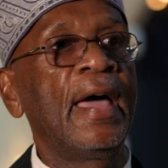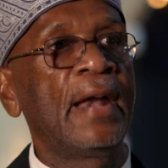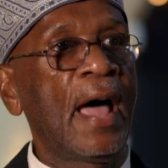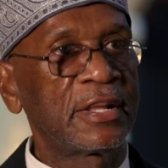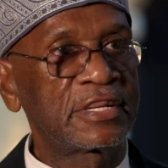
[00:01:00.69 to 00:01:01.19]

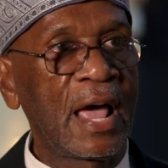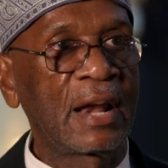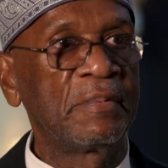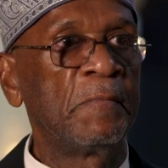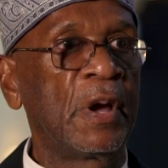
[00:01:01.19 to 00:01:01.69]
and
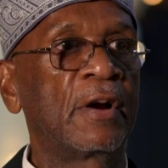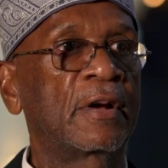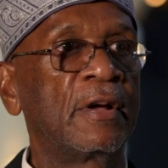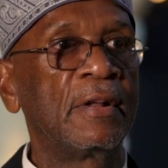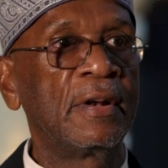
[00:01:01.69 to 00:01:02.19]
outside of America.
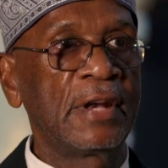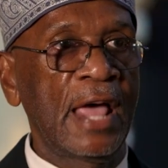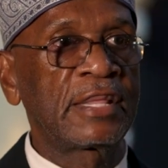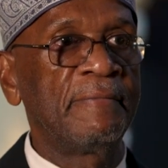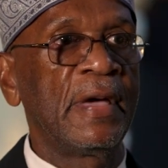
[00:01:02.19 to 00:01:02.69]

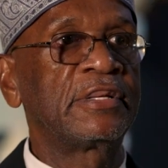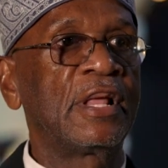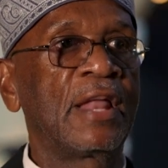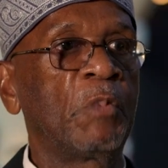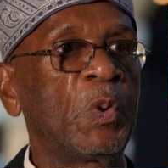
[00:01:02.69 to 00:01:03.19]
That's the
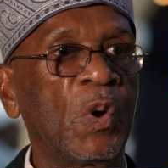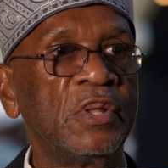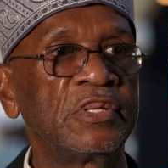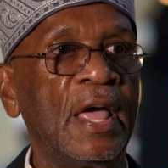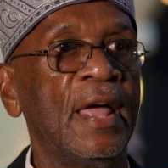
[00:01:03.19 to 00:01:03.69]
message that we
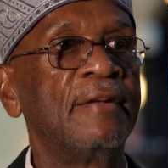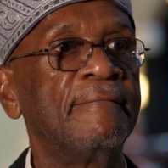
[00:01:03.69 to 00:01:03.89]
want to send.